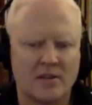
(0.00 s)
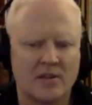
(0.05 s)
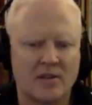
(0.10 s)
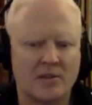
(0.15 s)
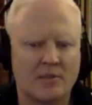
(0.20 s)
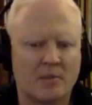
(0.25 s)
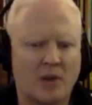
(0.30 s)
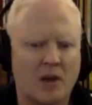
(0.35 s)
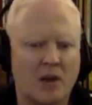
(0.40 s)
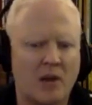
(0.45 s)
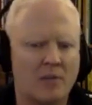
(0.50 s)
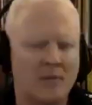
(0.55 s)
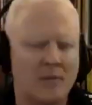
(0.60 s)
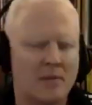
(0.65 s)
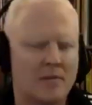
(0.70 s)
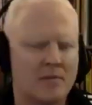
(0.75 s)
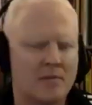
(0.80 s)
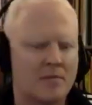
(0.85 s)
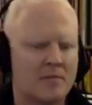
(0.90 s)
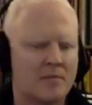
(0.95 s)
The
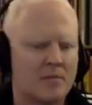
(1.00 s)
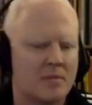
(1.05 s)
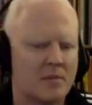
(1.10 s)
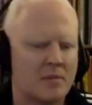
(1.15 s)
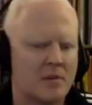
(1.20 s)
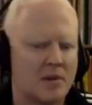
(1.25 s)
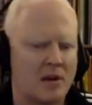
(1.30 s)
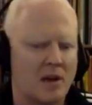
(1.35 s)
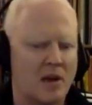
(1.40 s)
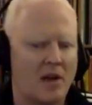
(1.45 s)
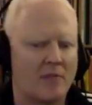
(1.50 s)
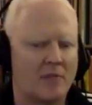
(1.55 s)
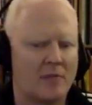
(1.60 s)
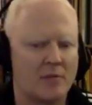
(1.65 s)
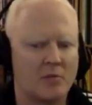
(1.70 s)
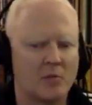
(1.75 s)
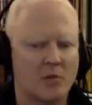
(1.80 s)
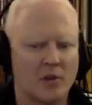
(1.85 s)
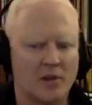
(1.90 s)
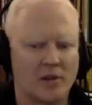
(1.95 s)
problem I've
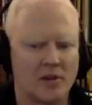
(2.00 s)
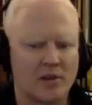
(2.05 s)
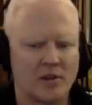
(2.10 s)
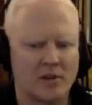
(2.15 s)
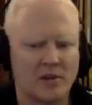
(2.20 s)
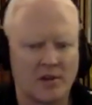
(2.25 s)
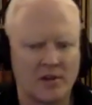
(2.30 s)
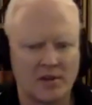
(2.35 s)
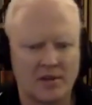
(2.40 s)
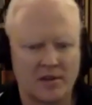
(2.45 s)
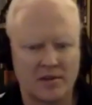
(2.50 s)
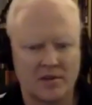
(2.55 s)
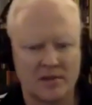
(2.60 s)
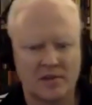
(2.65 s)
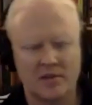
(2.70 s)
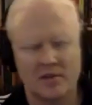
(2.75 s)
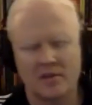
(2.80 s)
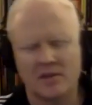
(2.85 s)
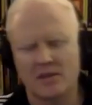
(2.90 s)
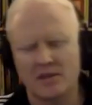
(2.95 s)
been working on,
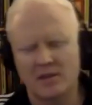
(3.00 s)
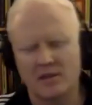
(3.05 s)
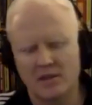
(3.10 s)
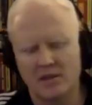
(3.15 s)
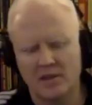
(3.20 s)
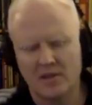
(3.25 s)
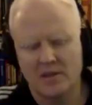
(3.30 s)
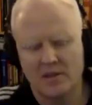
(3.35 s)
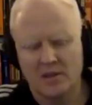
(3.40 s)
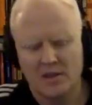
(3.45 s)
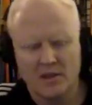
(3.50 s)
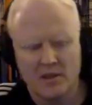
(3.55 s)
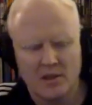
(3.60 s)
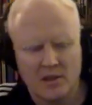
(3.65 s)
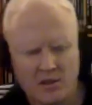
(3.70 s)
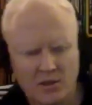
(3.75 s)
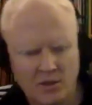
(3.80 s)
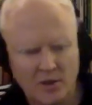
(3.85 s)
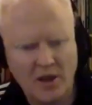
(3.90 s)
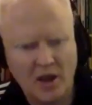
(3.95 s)

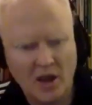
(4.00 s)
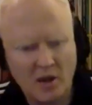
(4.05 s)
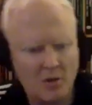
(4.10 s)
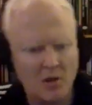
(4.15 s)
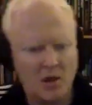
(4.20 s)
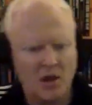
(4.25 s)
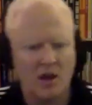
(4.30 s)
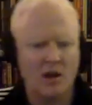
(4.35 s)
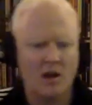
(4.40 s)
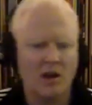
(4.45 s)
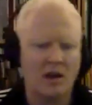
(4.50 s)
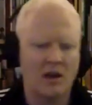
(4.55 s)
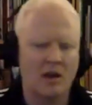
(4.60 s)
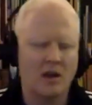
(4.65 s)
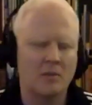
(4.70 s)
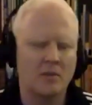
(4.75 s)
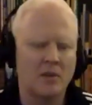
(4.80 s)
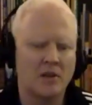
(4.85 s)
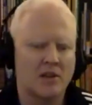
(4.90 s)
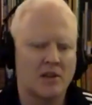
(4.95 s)
like
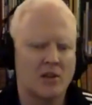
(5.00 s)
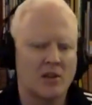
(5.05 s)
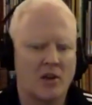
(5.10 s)
I'm like a